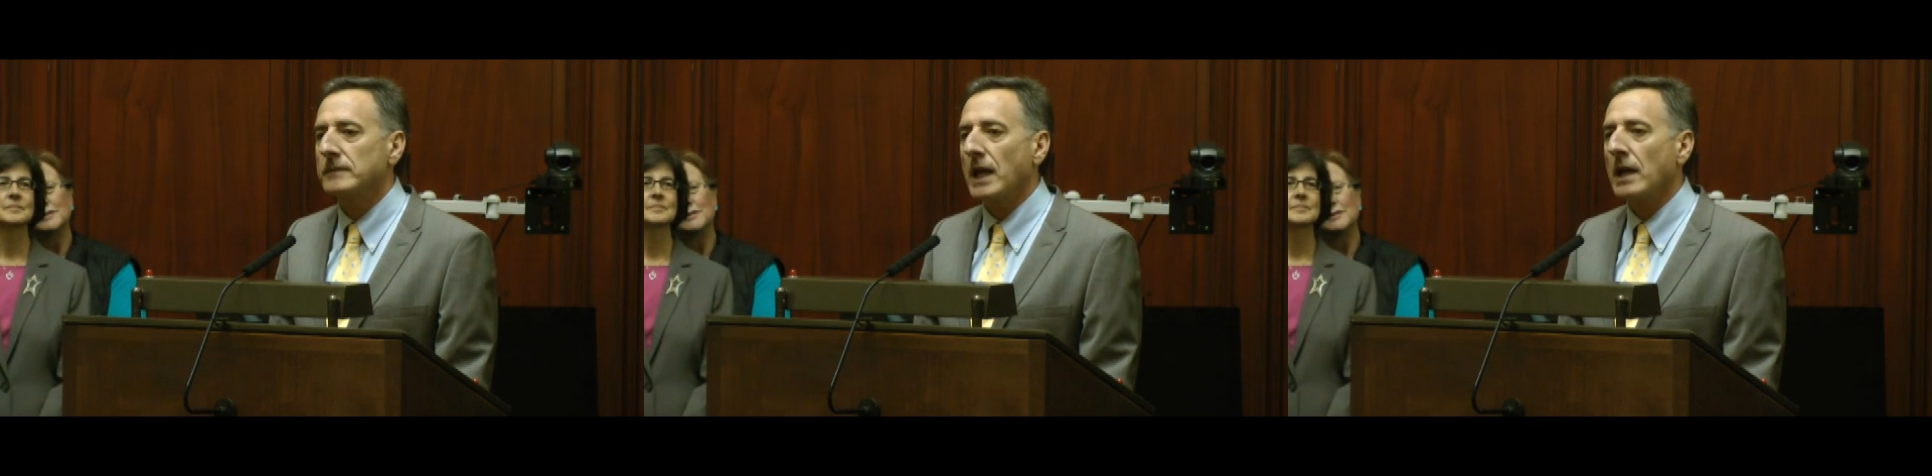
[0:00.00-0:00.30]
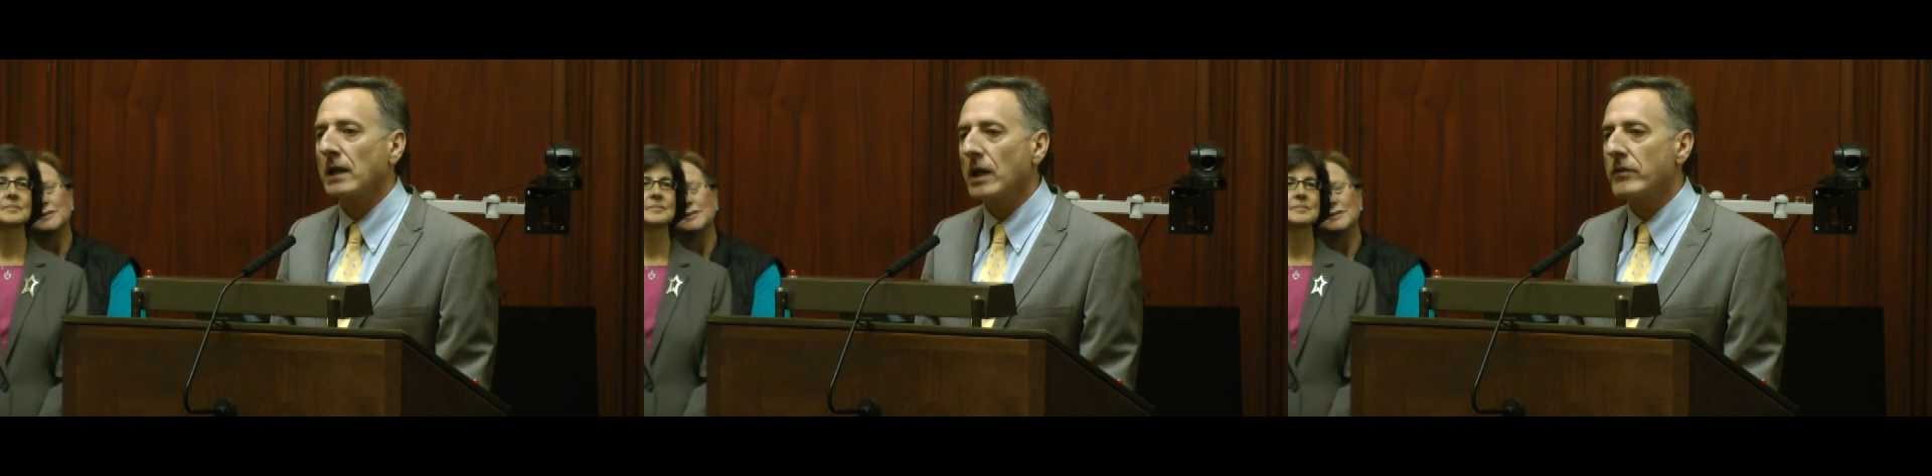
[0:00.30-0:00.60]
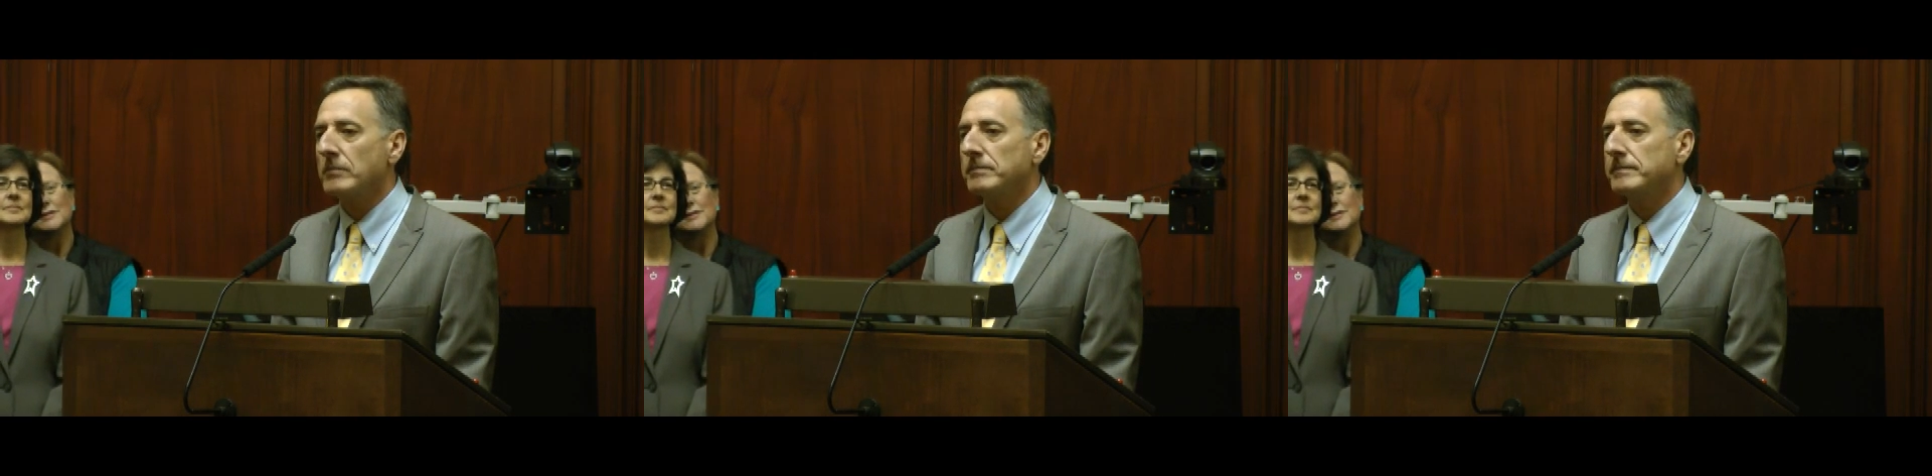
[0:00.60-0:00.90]
and I
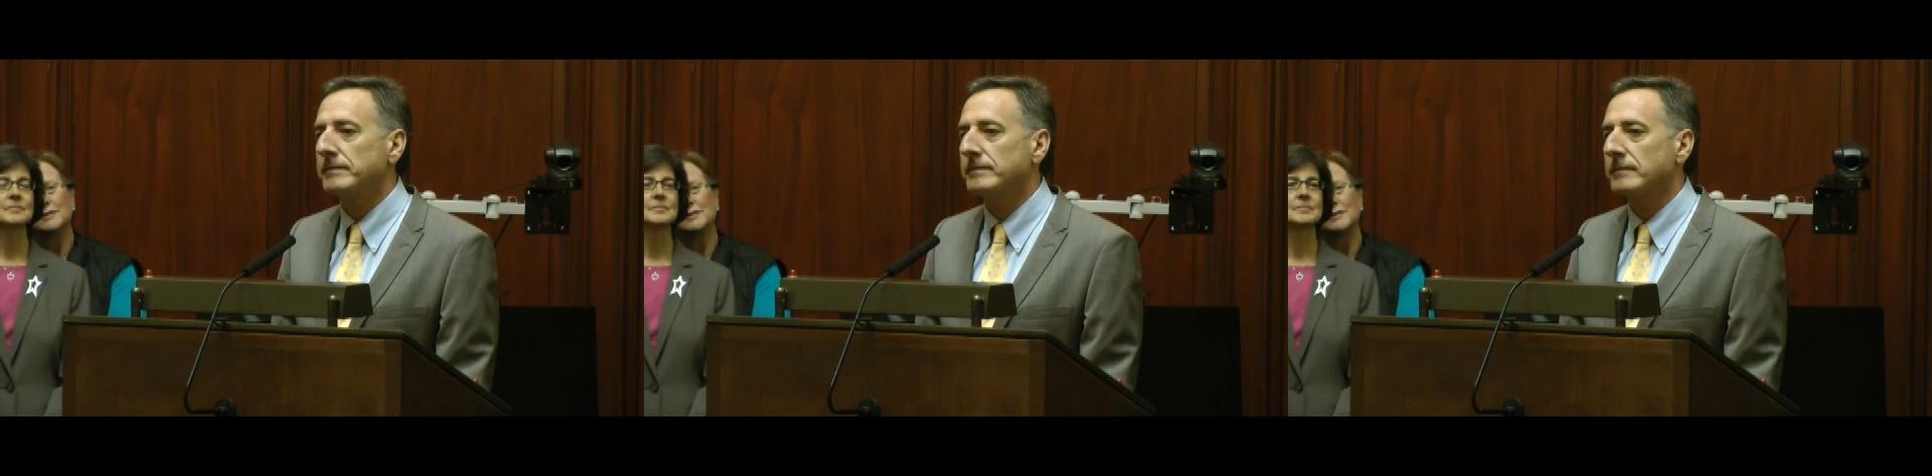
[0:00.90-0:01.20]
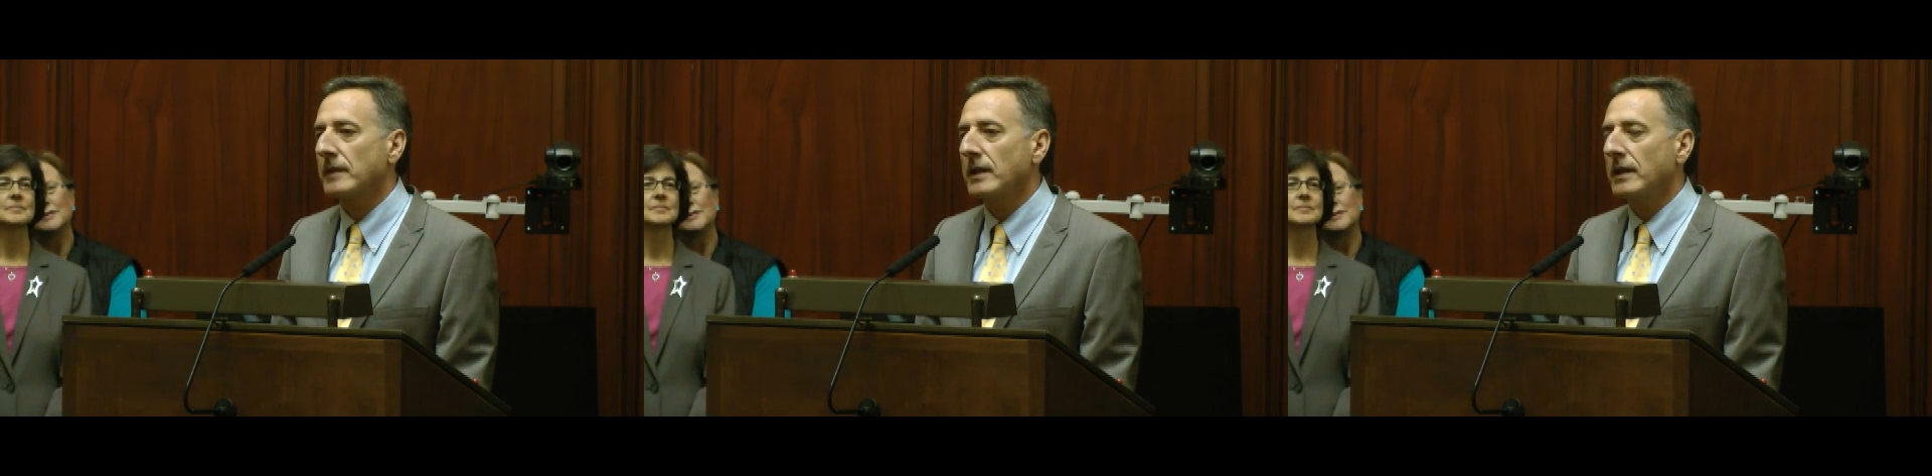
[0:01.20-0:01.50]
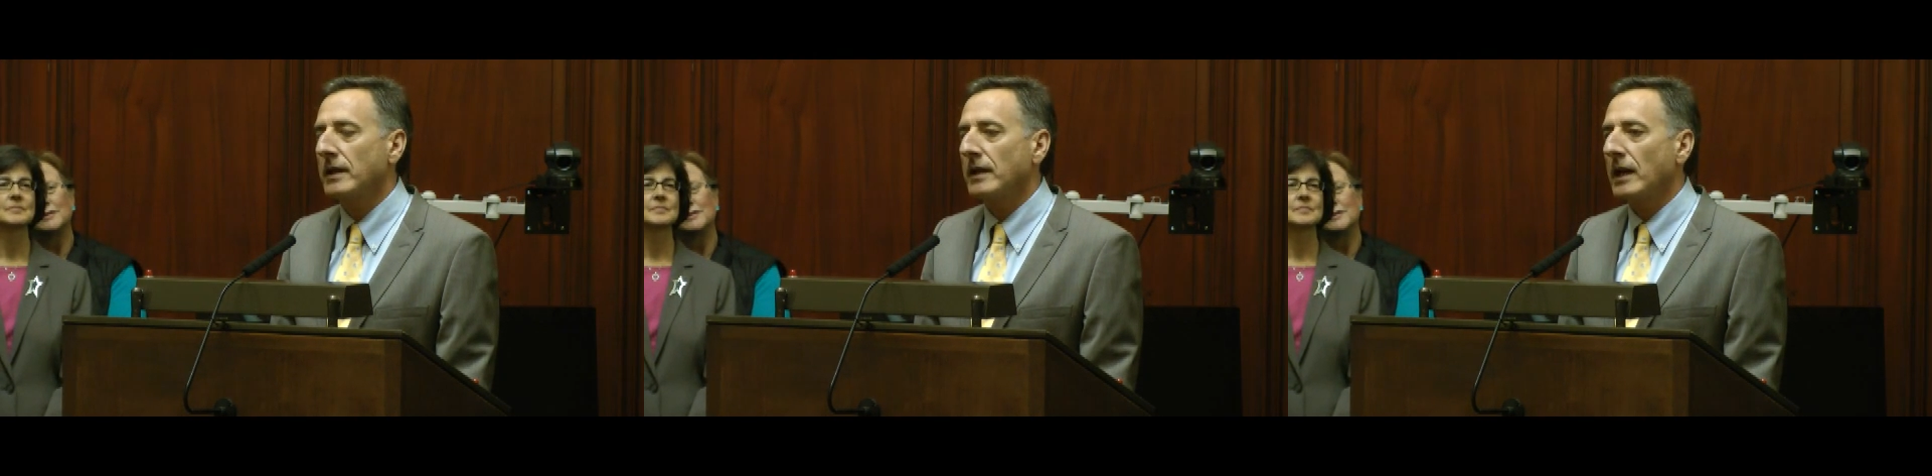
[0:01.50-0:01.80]
love him.
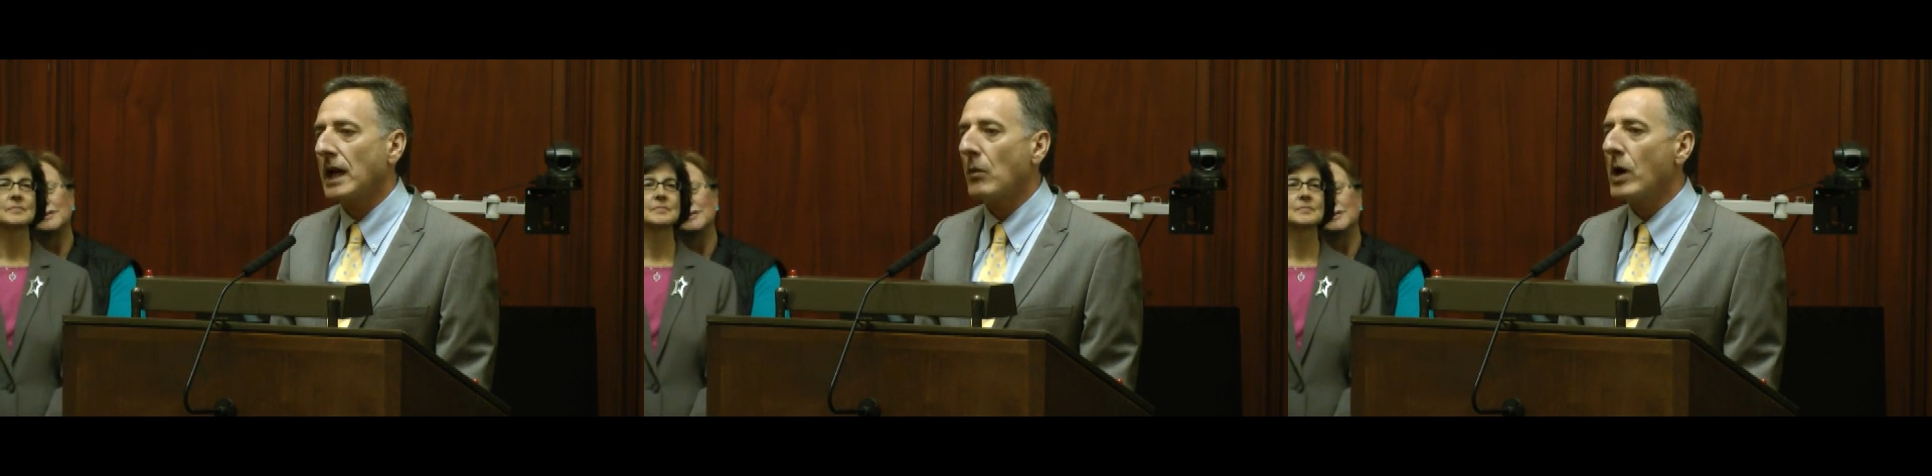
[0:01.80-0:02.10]
And I